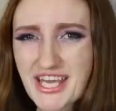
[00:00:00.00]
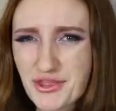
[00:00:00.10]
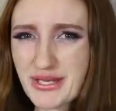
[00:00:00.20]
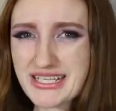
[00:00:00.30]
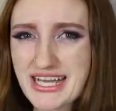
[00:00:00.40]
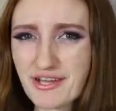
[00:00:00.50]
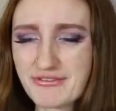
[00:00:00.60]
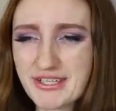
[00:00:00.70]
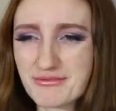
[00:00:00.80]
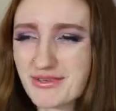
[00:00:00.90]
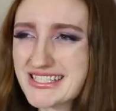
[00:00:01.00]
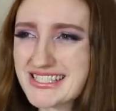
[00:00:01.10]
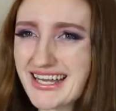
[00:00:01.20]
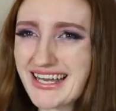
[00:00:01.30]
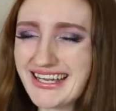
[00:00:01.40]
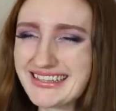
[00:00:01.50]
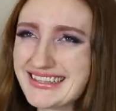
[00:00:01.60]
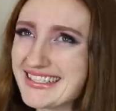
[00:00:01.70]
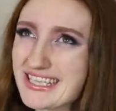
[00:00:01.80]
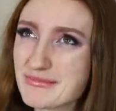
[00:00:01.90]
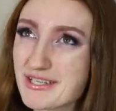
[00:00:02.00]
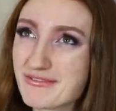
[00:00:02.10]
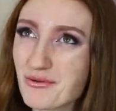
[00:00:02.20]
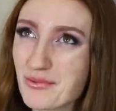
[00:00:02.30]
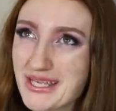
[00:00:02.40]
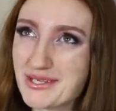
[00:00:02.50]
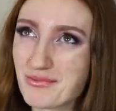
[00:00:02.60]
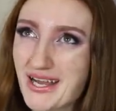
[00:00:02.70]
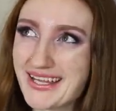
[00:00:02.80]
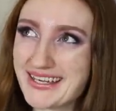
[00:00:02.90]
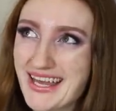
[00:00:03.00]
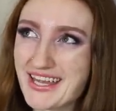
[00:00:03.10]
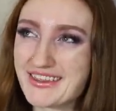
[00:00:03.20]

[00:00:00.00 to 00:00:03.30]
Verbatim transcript: Day three's outfit was a little bit of a weird one.